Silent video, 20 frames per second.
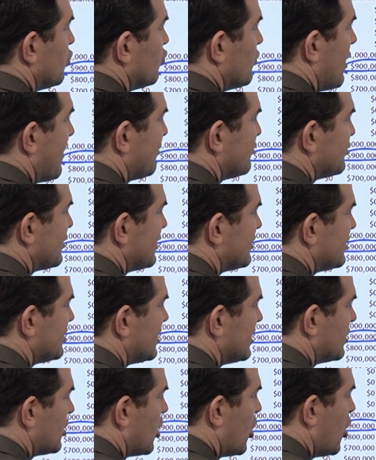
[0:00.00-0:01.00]
represents
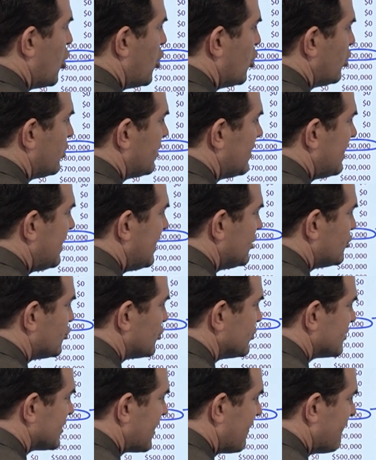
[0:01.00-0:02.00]
the total
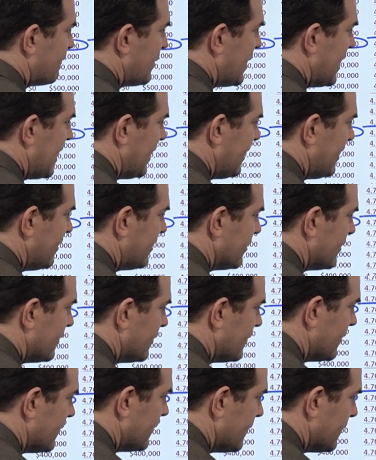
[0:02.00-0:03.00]
interest I've paid
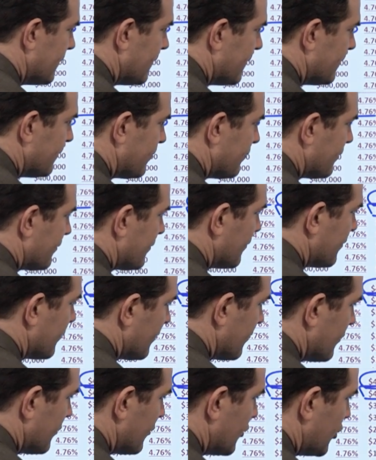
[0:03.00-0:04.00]

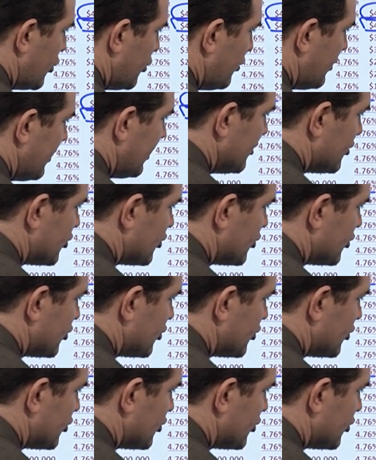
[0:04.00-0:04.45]
to the